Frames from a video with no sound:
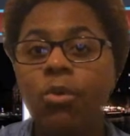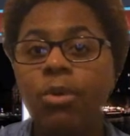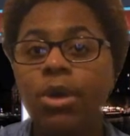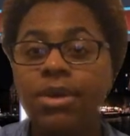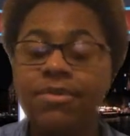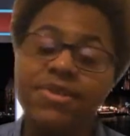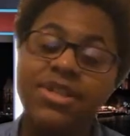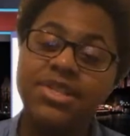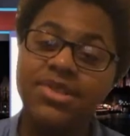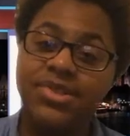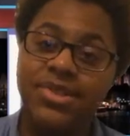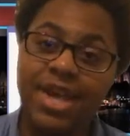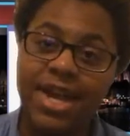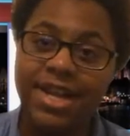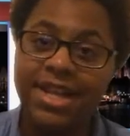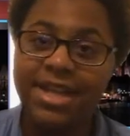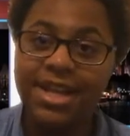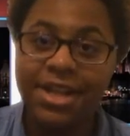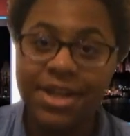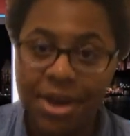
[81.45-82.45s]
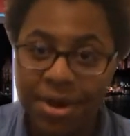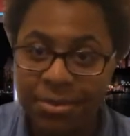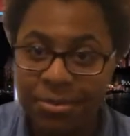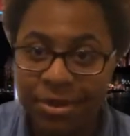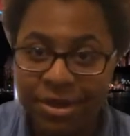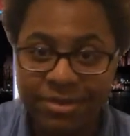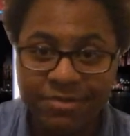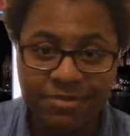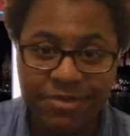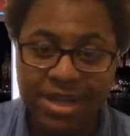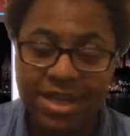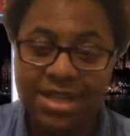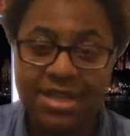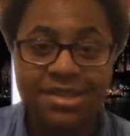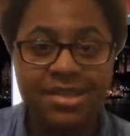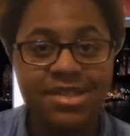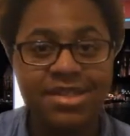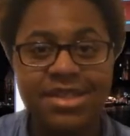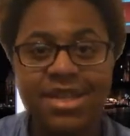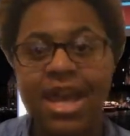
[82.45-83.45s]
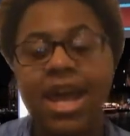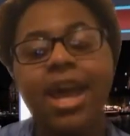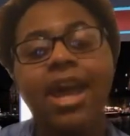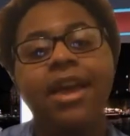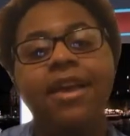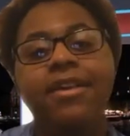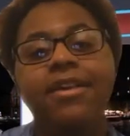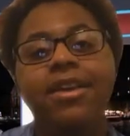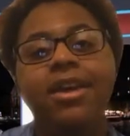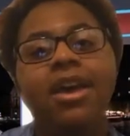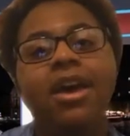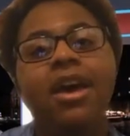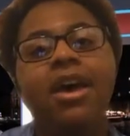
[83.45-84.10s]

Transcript: we've decided in our brief meeting today,